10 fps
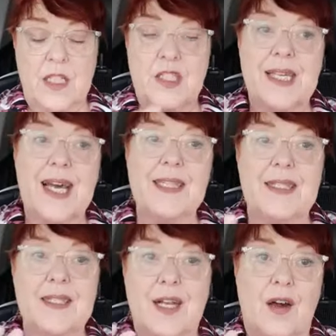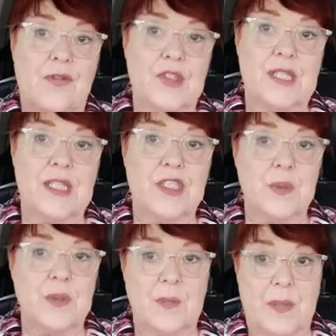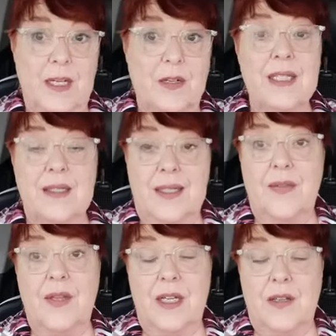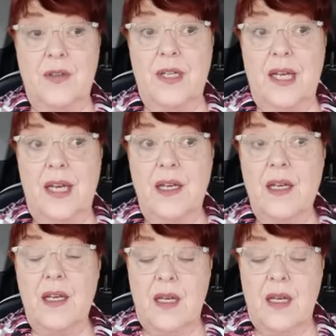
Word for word: Just had this conversation with my grandson the other day.